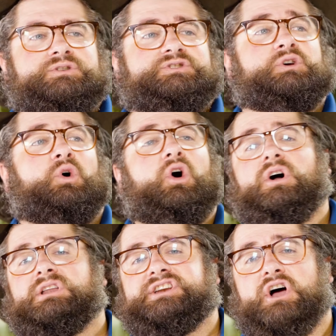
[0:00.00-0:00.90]
So
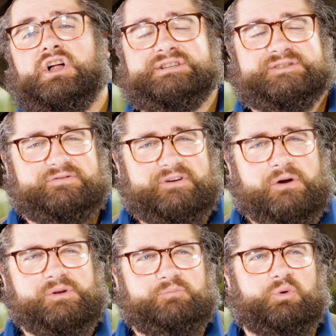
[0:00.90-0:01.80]
all in all, it's
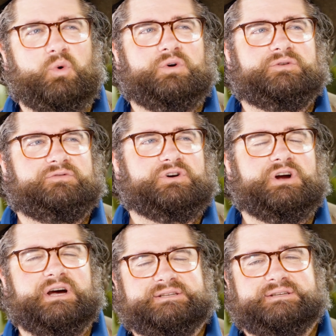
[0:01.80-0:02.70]
very important for
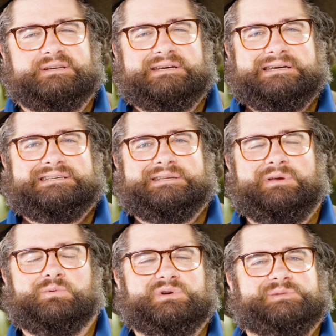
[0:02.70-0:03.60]
us to
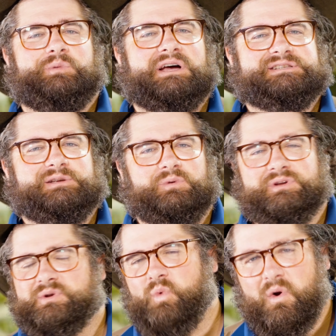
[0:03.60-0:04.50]
be responsible
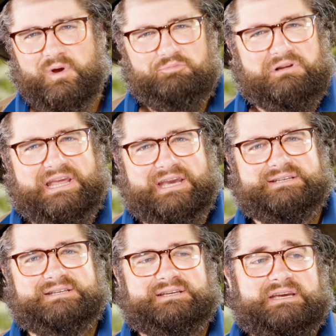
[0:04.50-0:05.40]
in what we
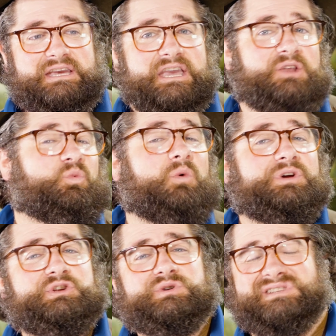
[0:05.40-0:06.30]
plant and what we
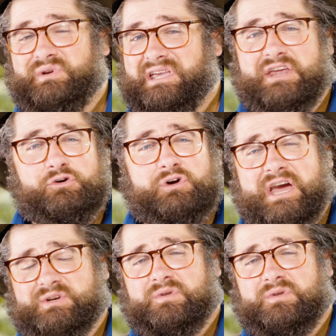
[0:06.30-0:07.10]
do as we interact